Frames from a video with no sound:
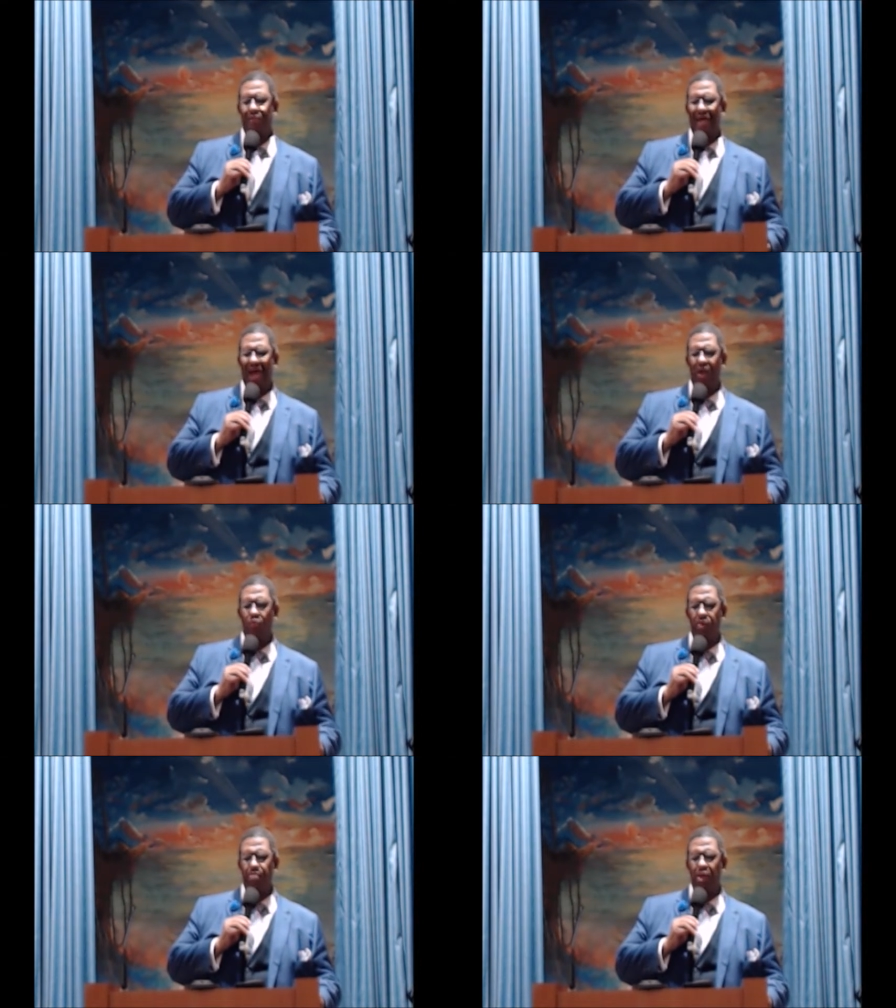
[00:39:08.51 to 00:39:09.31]
How do
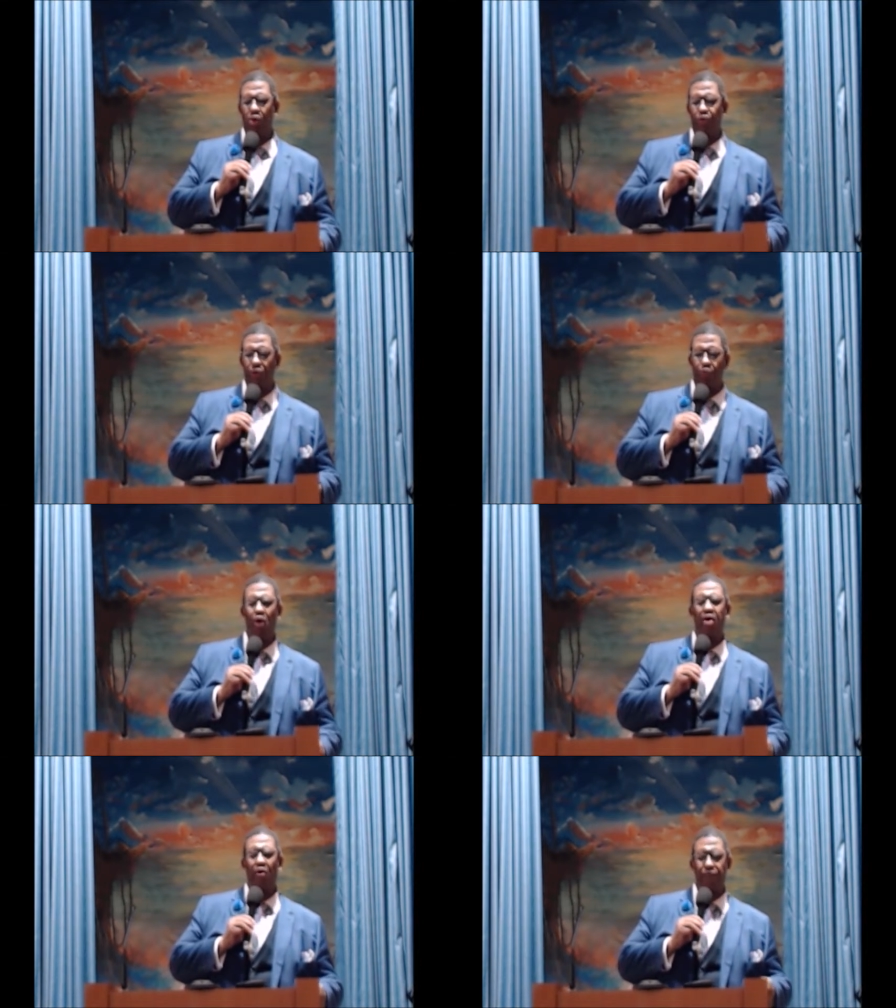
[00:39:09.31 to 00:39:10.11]
we build the
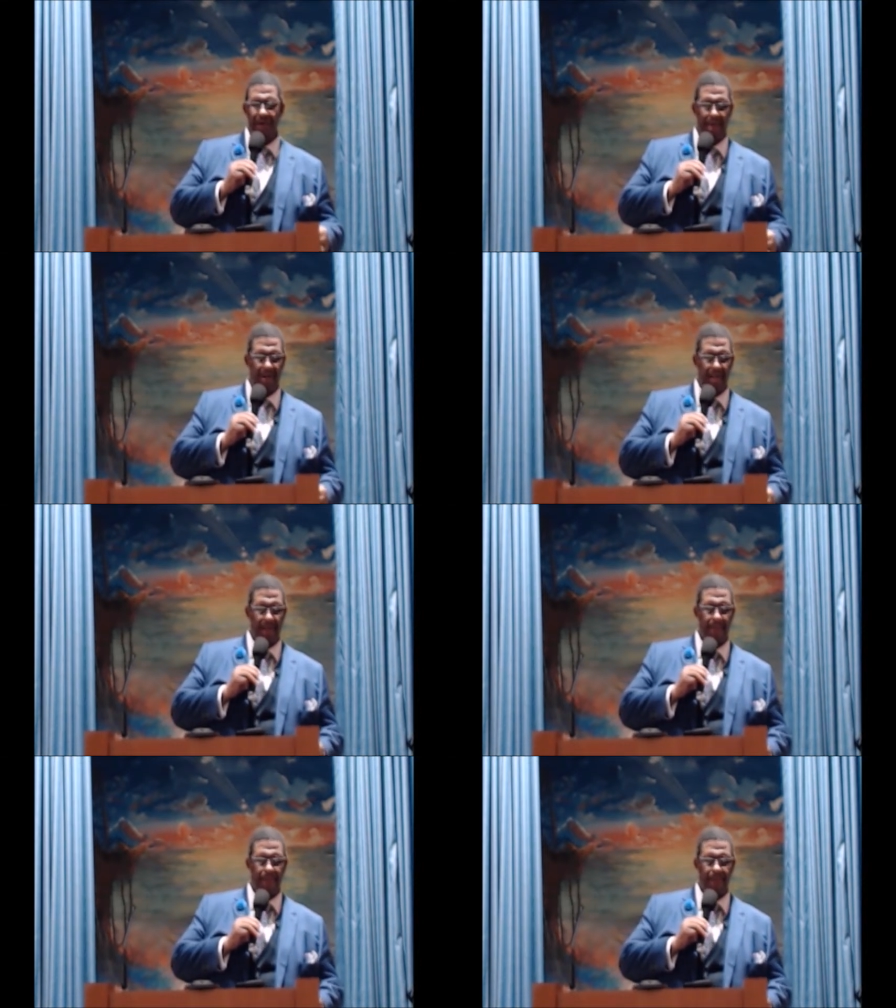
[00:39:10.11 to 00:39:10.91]
royal family?
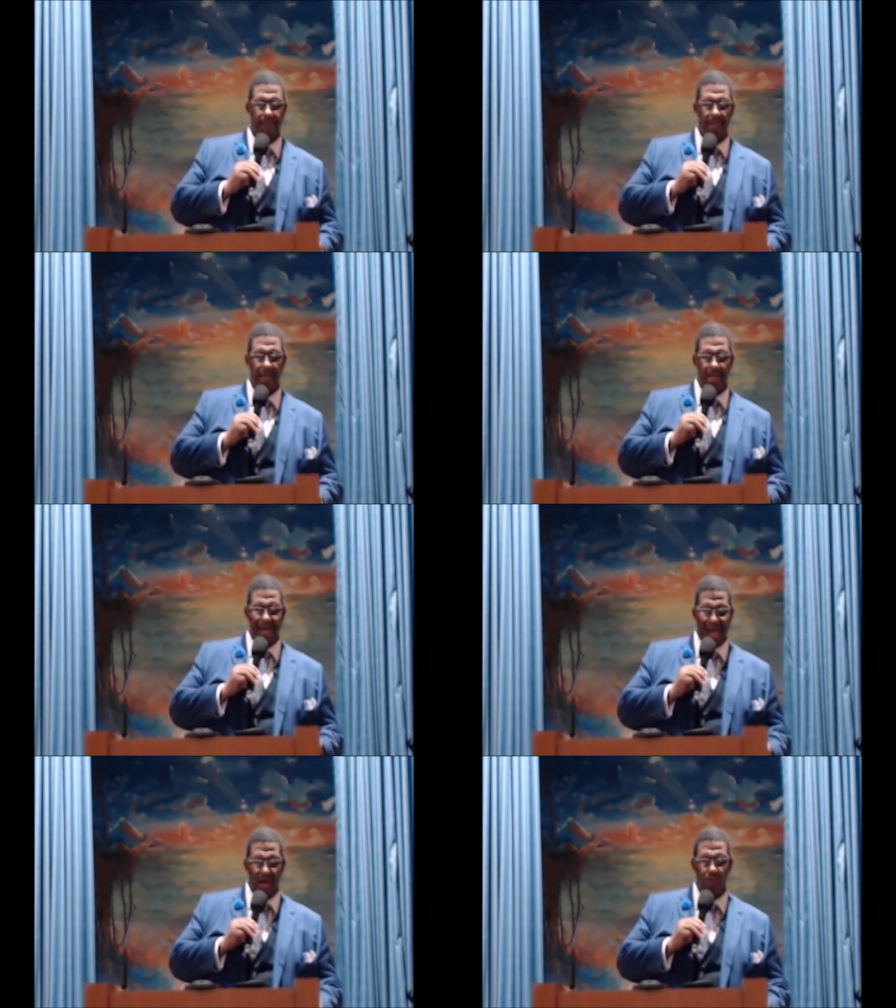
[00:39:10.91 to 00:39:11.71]

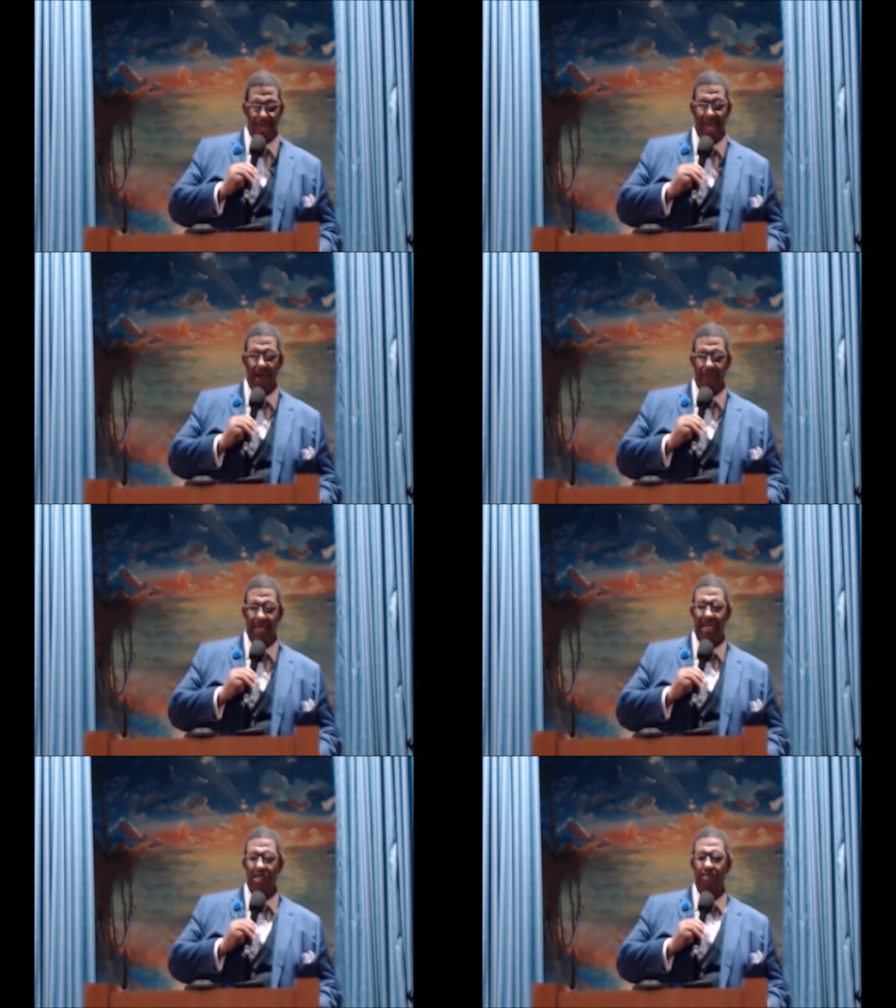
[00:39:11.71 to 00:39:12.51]
How do we have
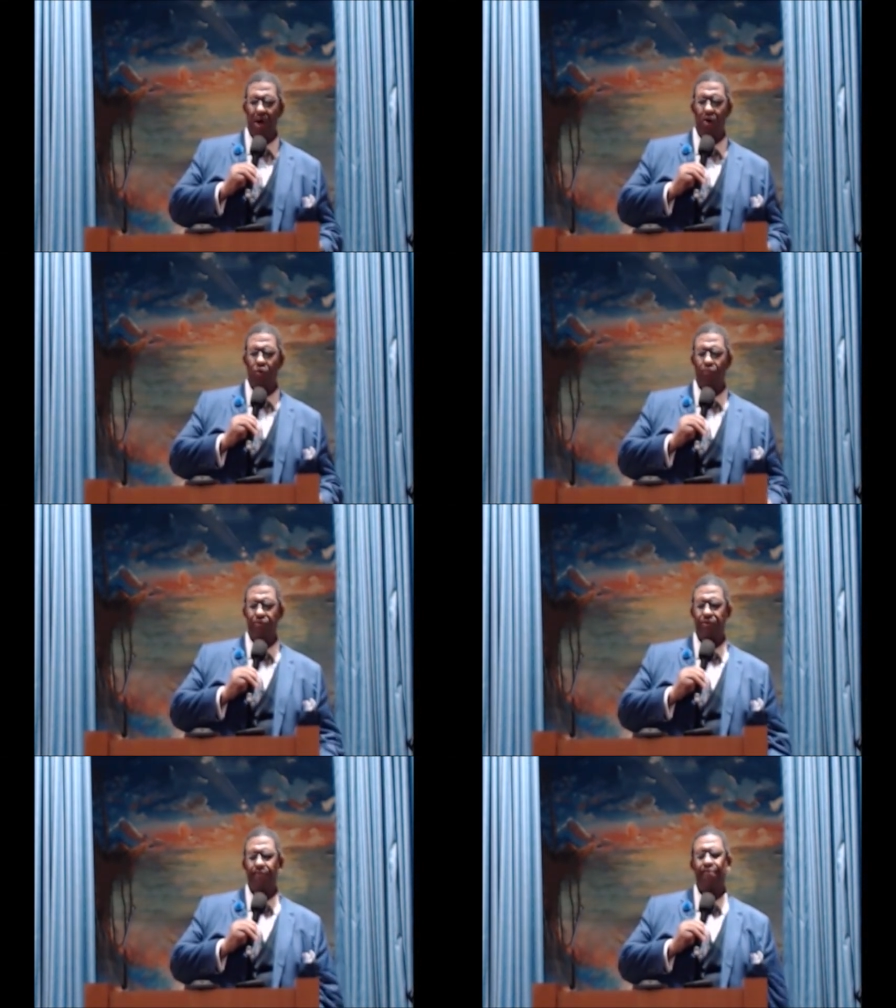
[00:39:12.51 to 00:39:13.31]
kingdom homes?
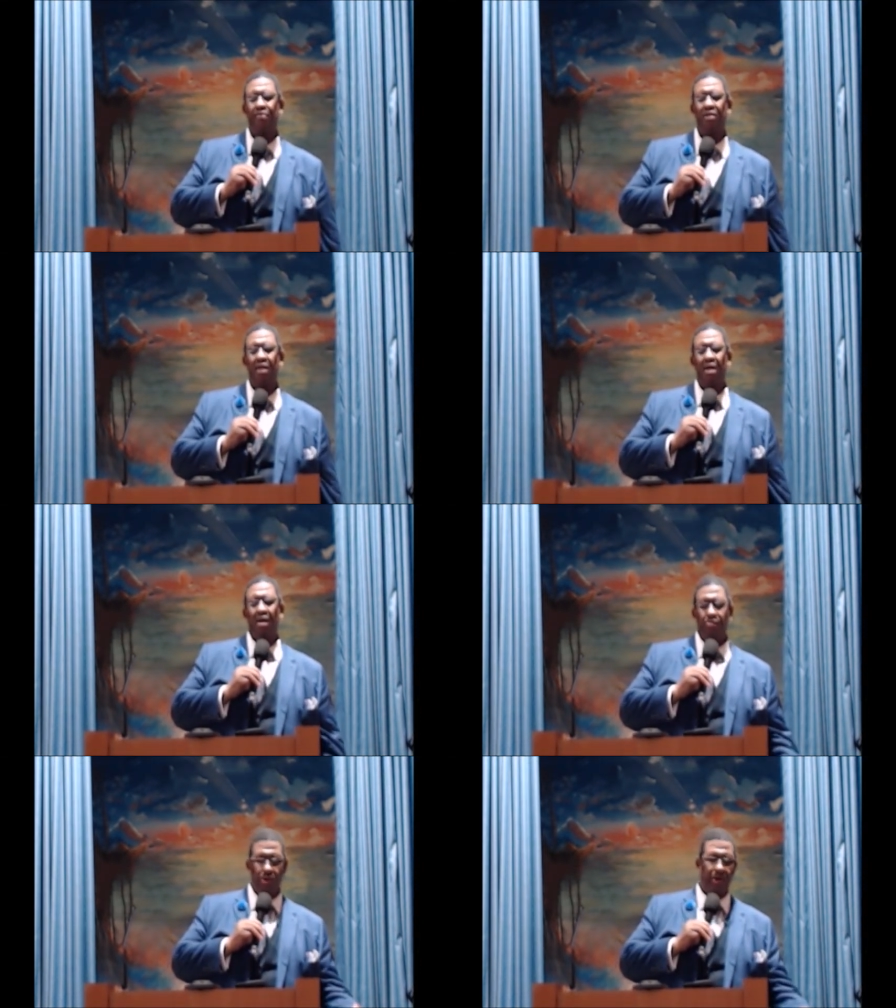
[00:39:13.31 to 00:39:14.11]

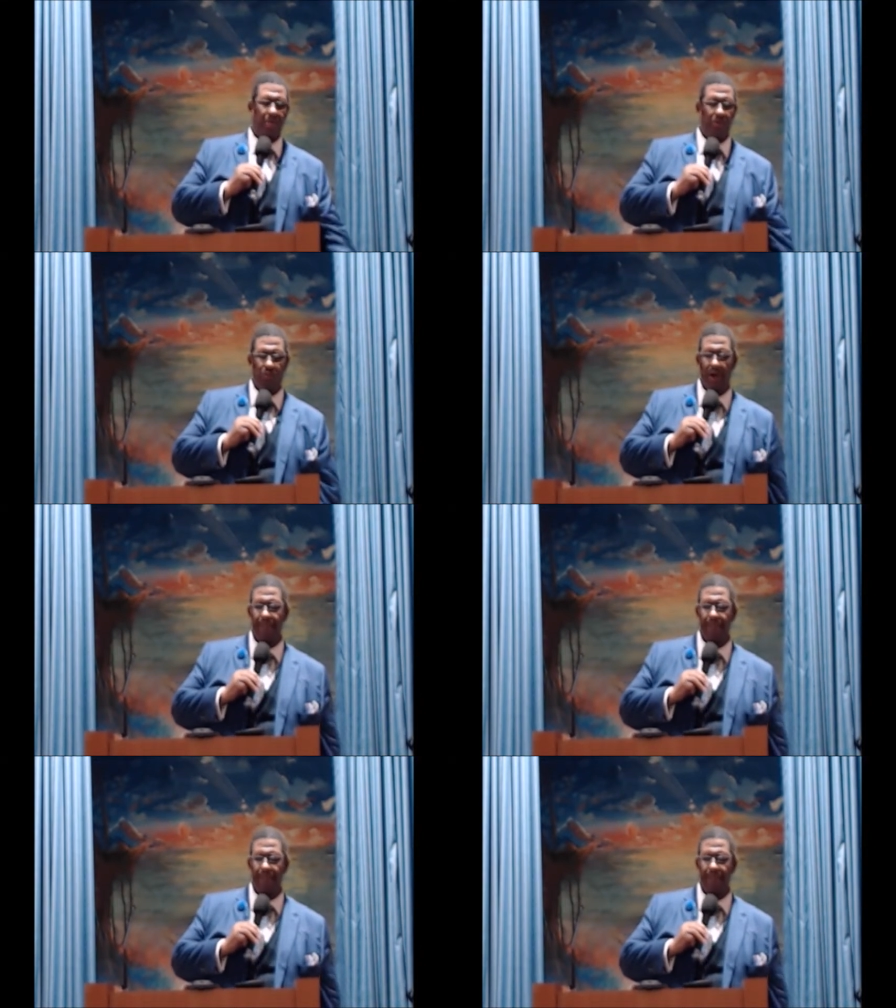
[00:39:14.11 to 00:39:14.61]
Point number one.